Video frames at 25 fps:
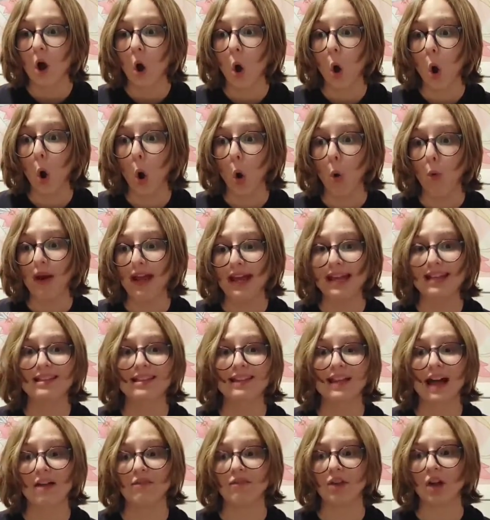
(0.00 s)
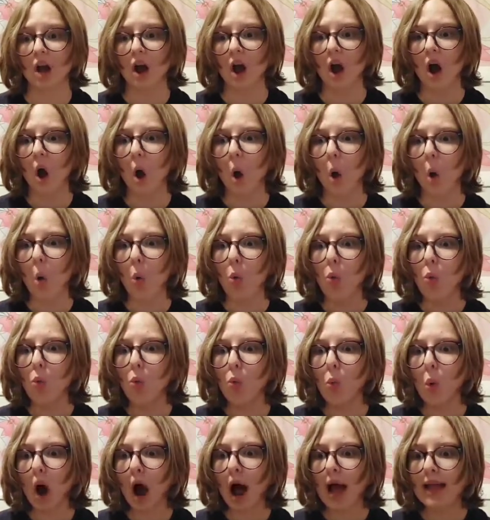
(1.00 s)
Oh, it's left.
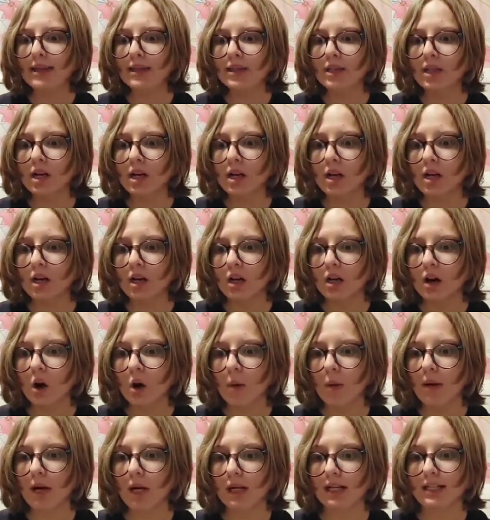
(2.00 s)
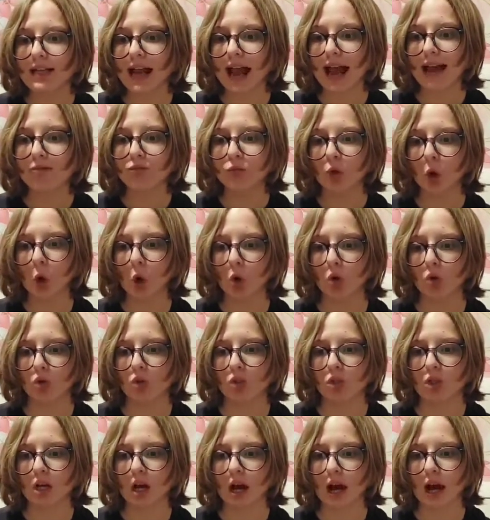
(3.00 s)
What? Oh my god, its head rolls.
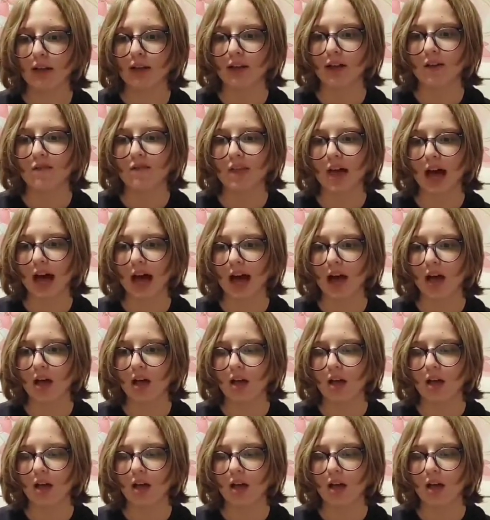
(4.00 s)
I love that.